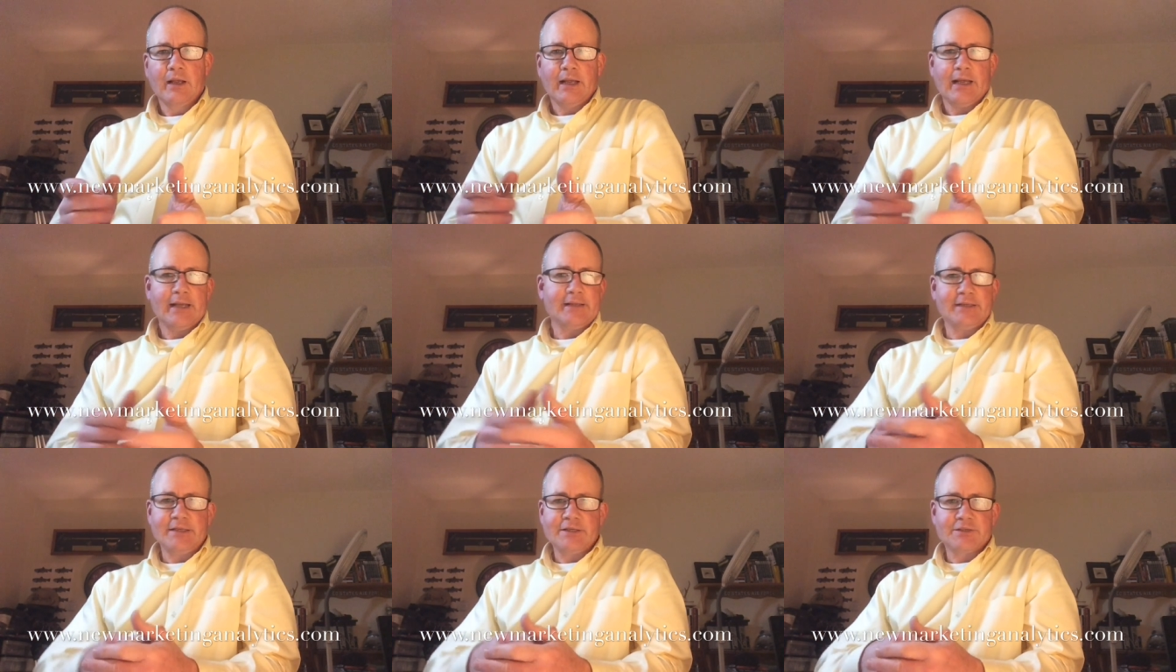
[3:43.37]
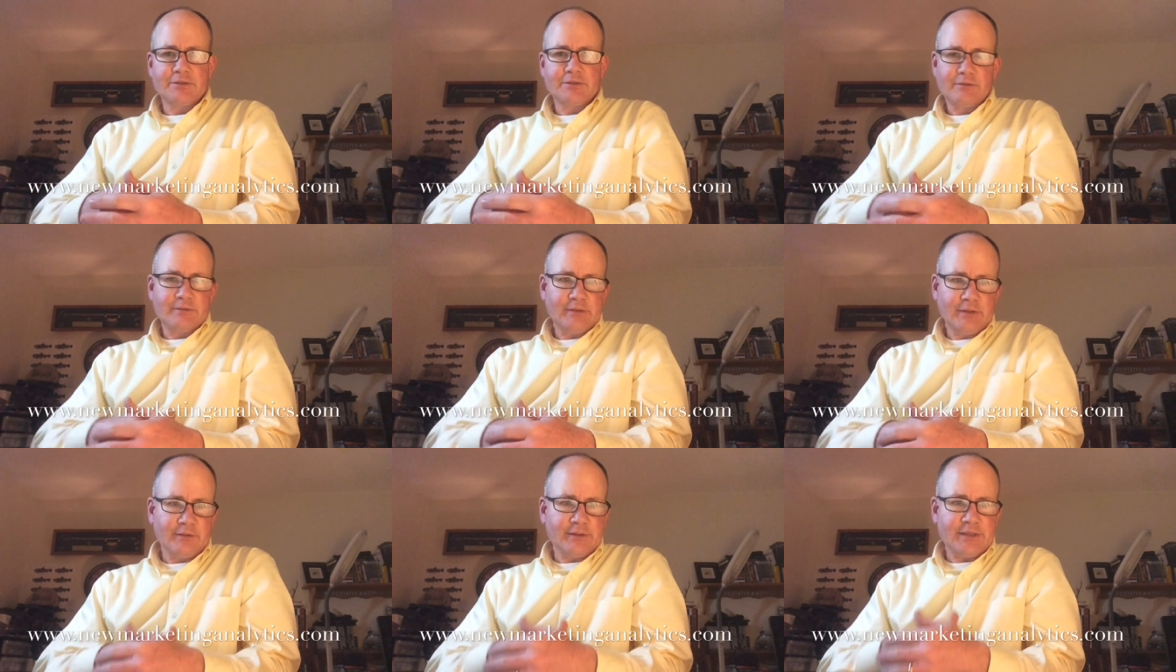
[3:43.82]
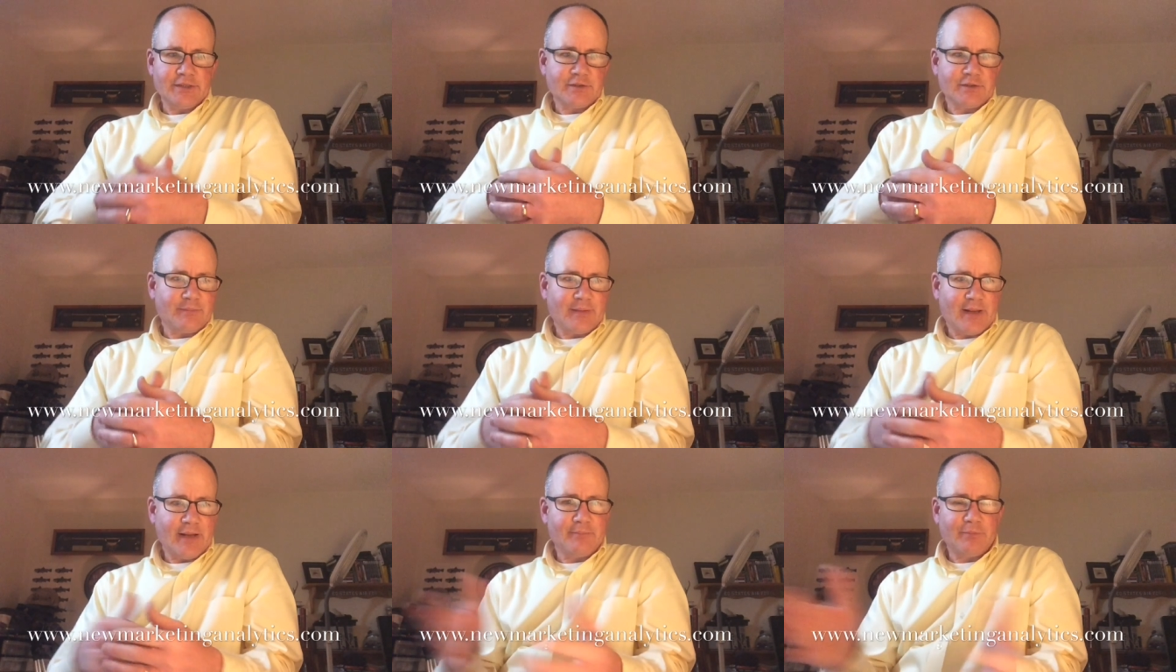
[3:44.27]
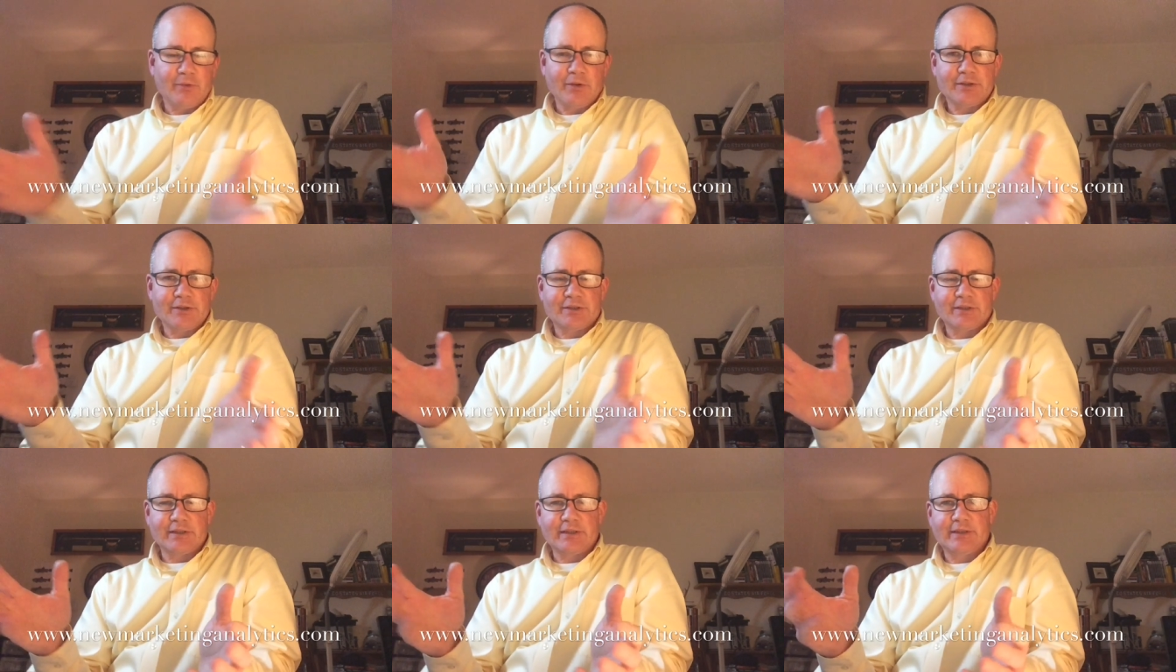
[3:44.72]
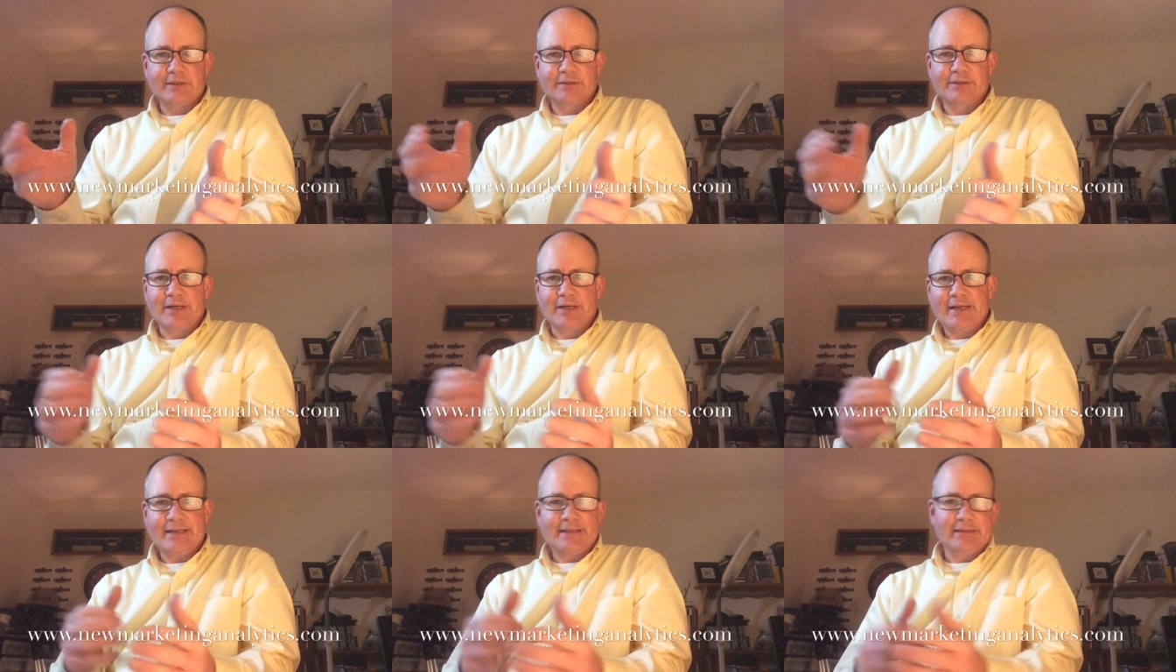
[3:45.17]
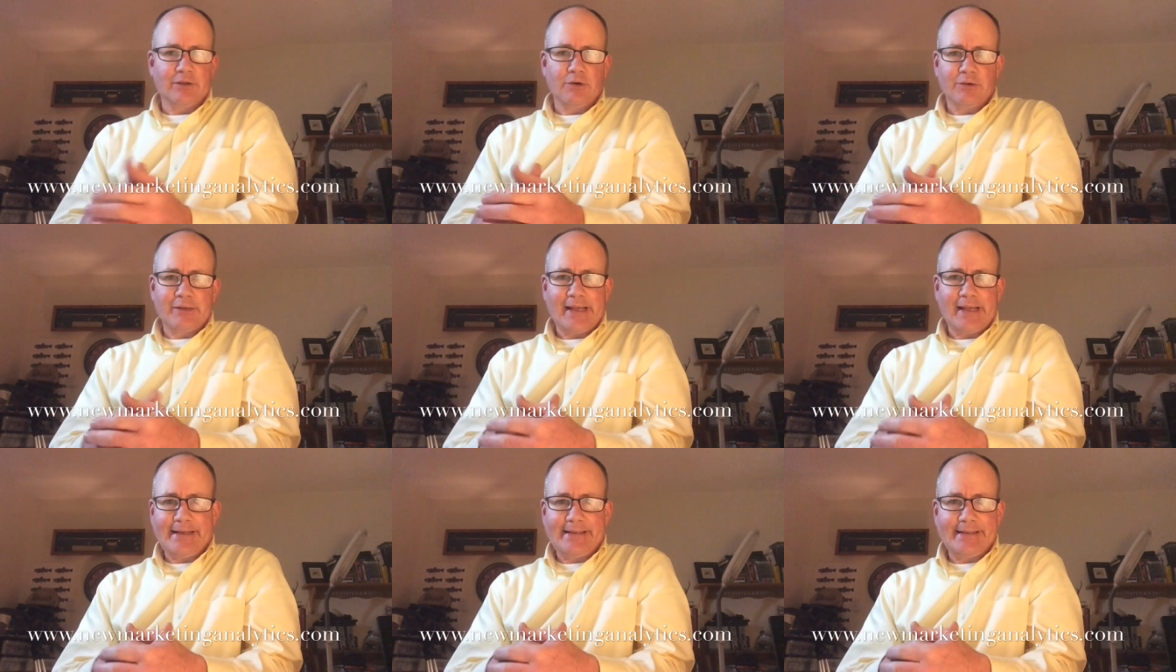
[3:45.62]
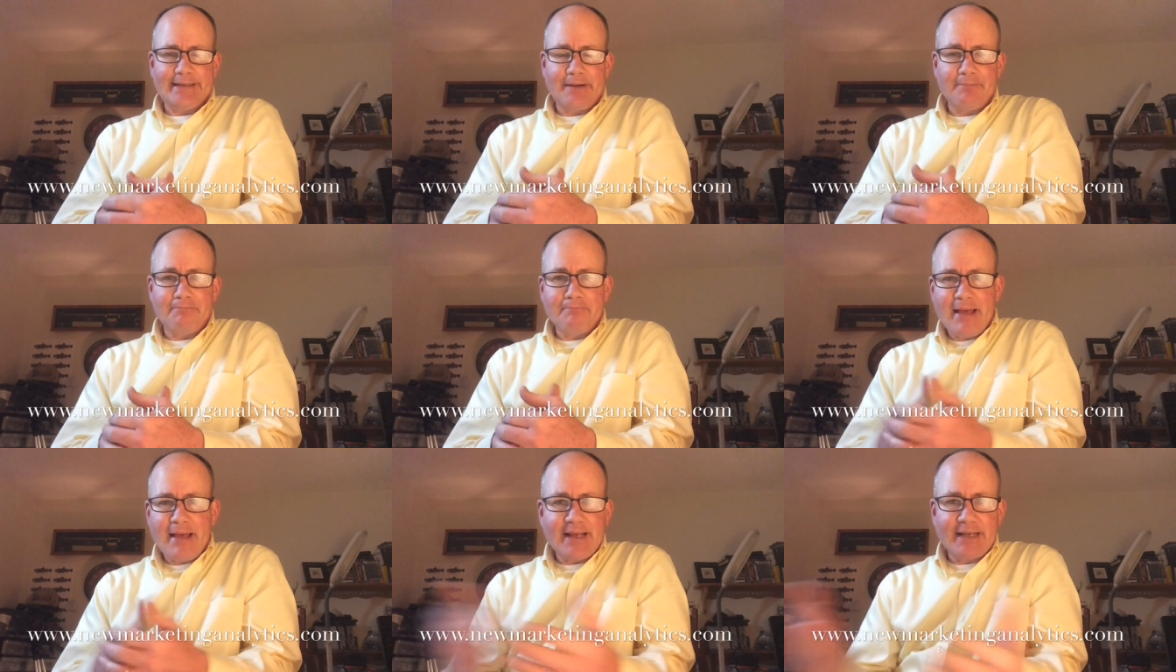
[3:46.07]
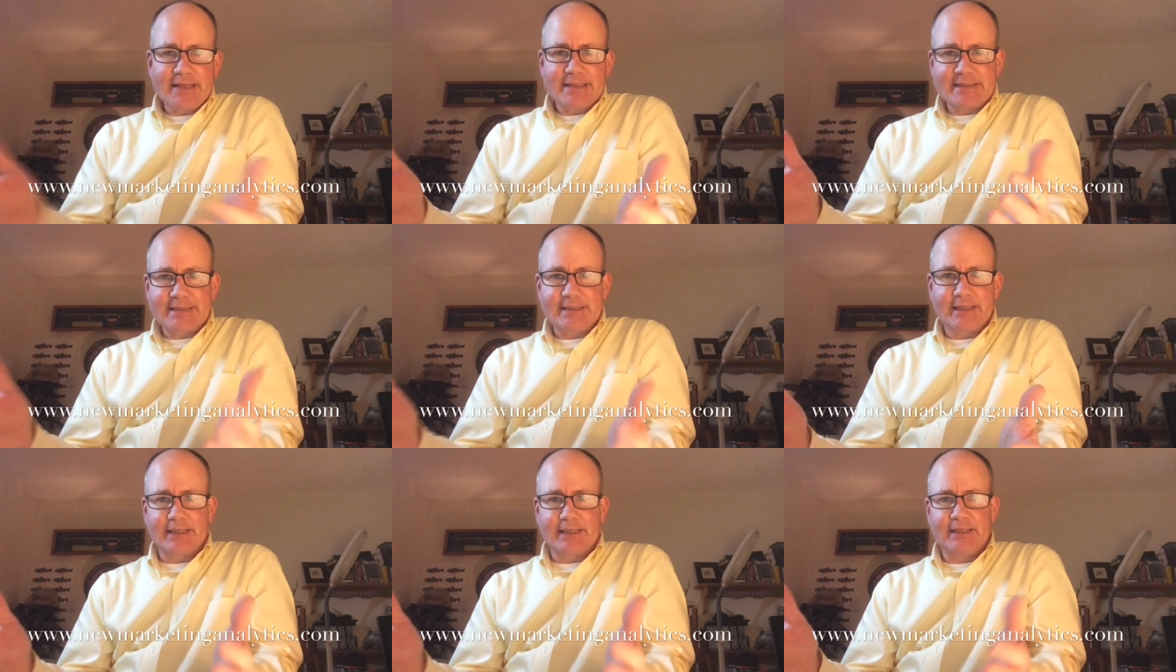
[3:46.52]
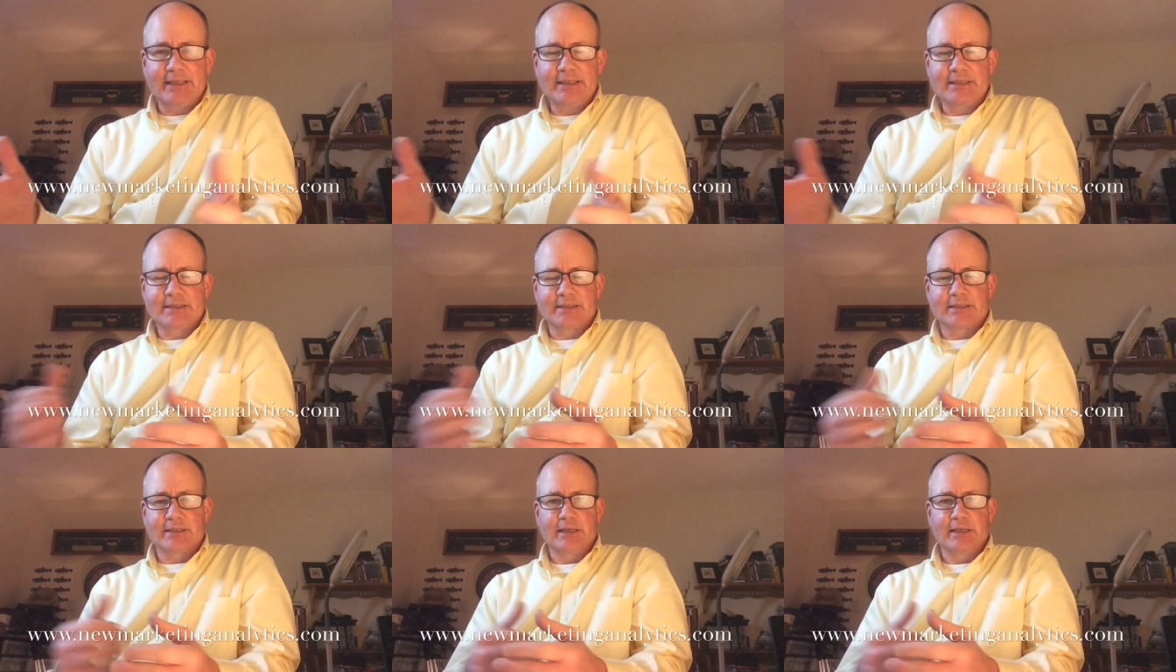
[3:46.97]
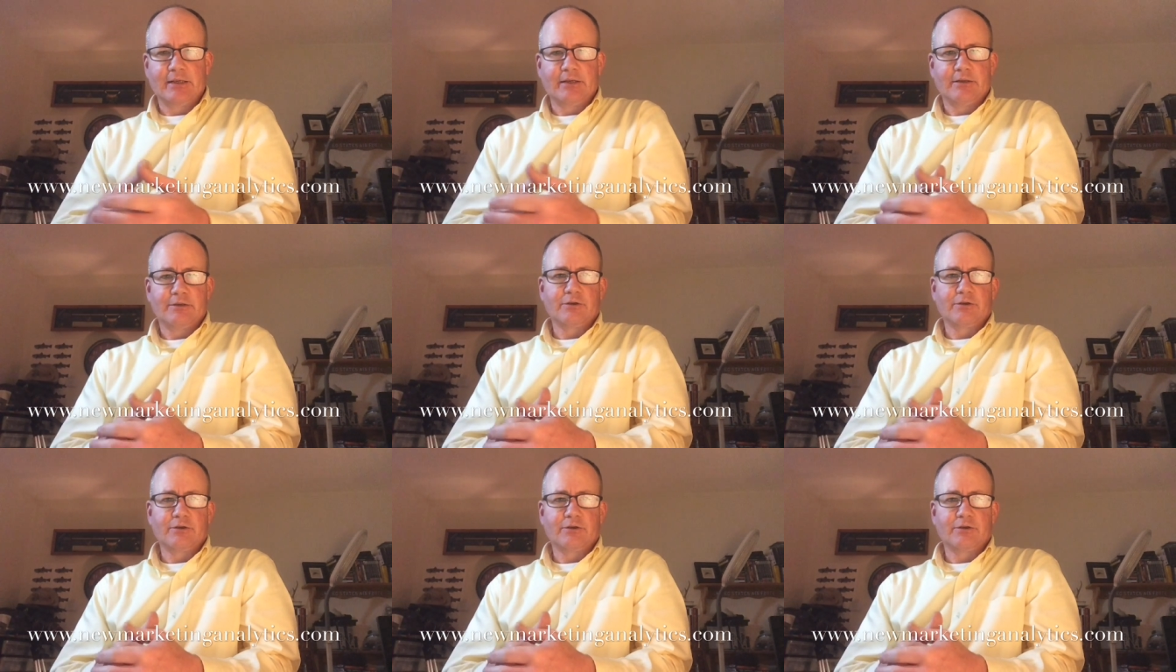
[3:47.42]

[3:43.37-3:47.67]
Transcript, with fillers: And these are, you know, these are bank boards. Uh, they're not located in mega cities.